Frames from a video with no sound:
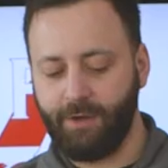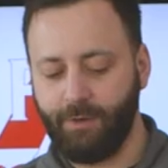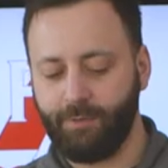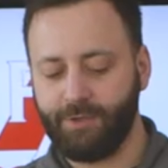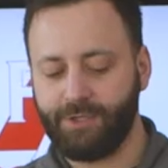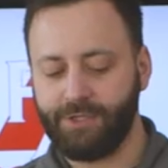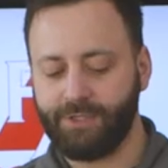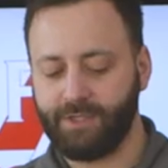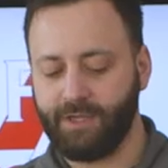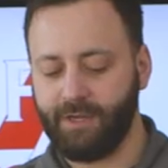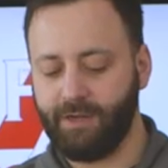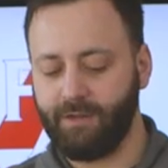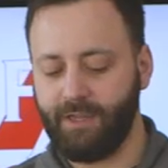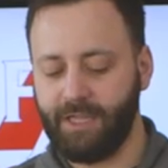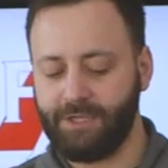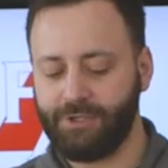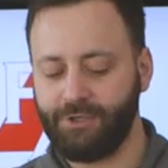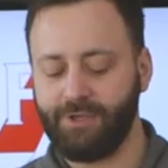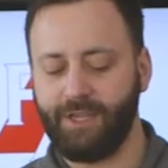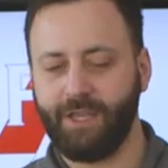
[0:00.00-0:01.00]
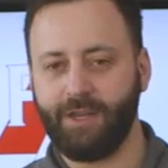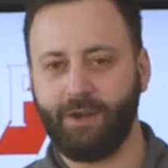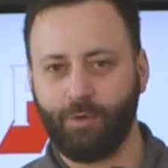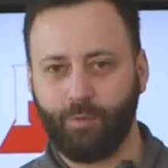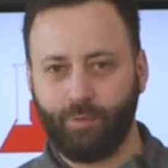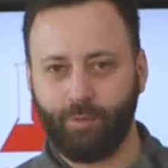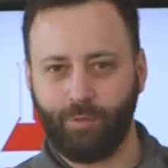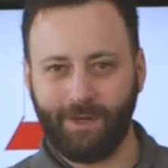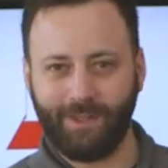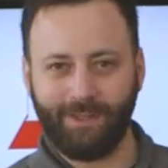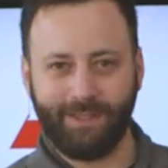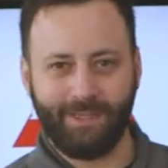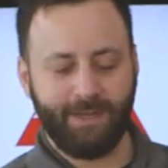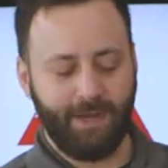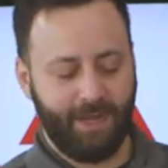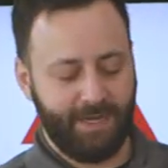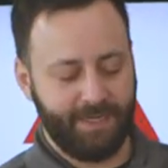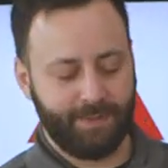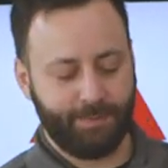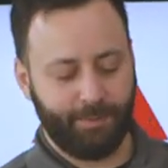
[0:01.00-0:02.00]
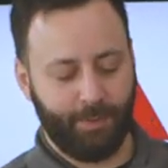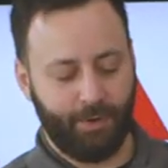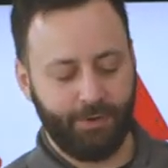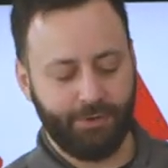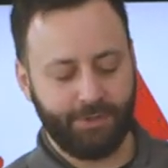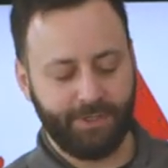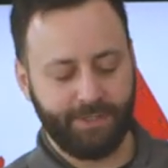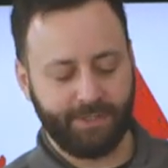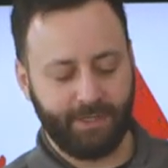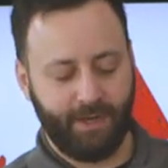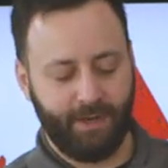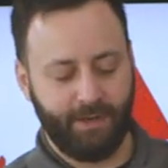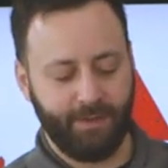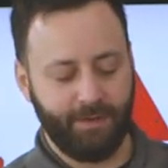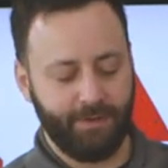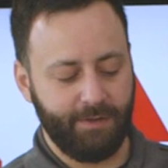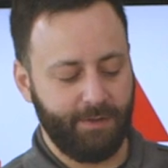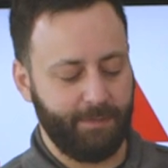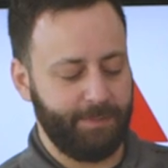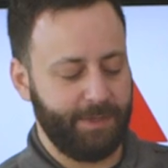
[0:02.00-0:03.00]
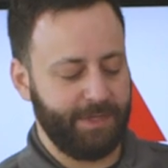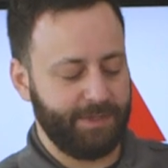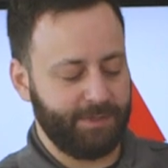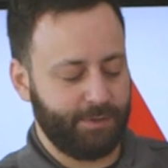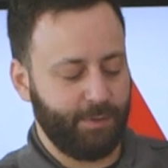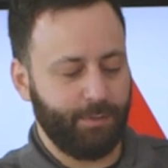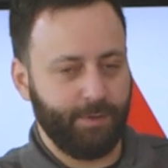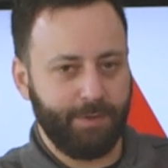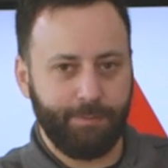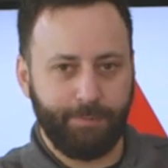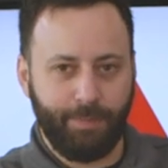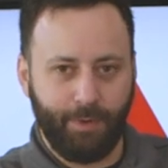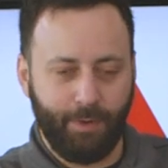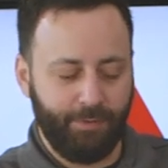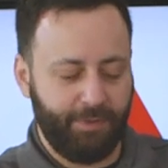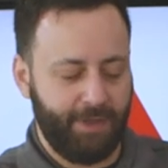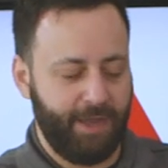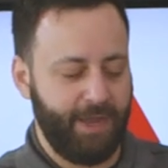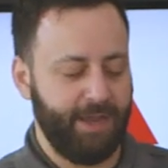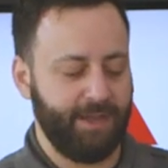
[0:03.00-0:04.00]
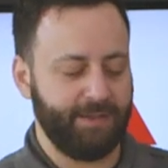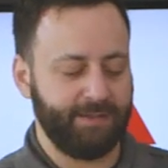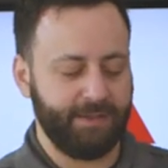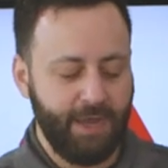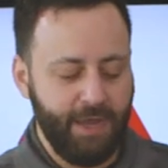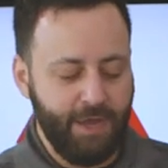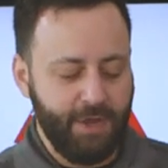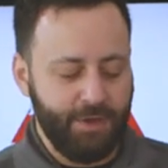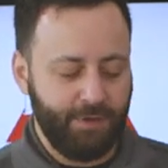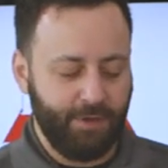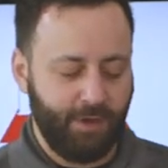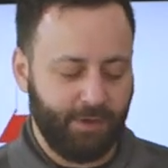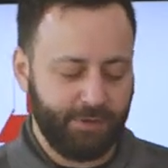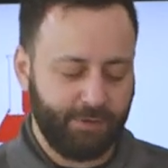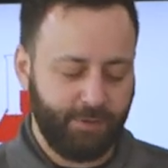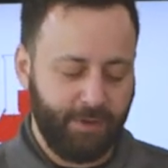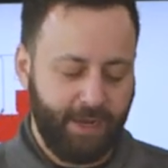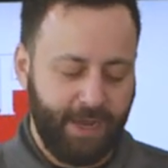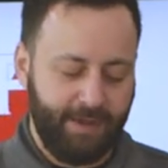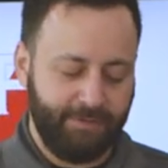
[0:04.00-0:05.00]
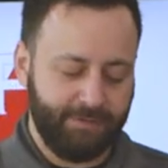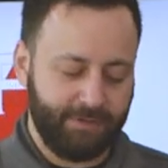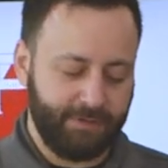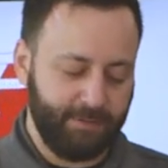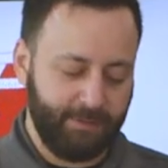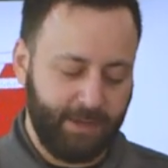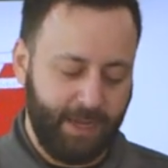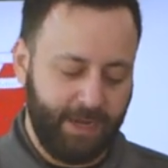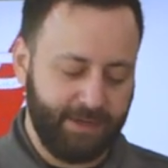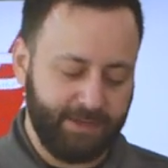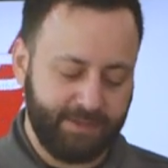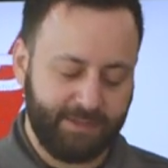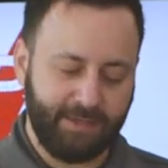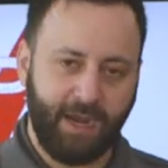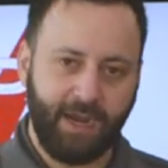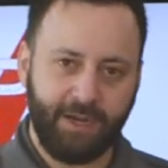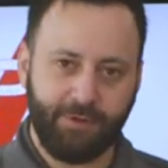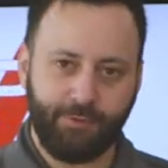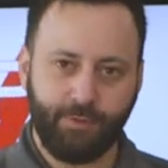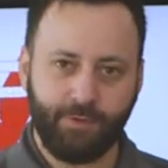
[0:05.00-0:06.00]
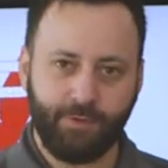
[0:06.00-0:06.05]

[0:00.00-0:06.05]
here, which is gonna let you get a really nice purchase on the pistol with both hands. You also have some kind of side